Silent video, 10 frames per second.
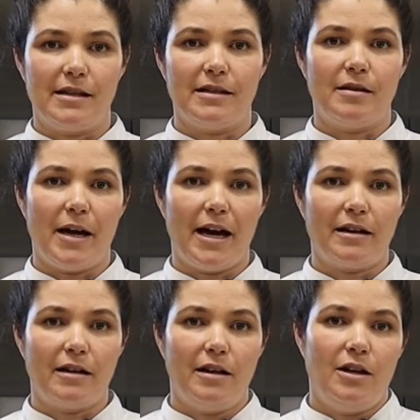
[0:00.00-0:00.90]
into the
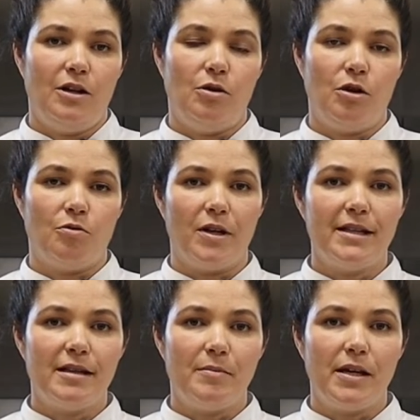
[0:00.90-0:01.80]
bag. You can
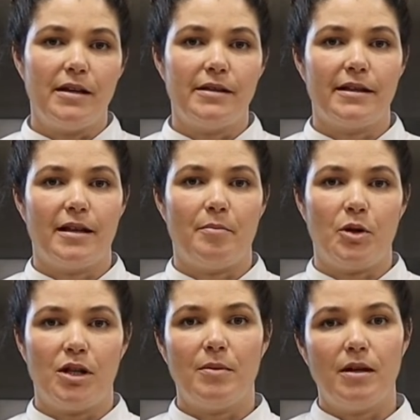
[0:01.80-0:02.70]
rinse the beans and then
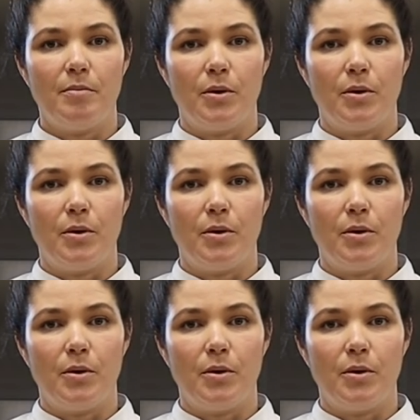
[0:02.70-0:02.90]
put them in a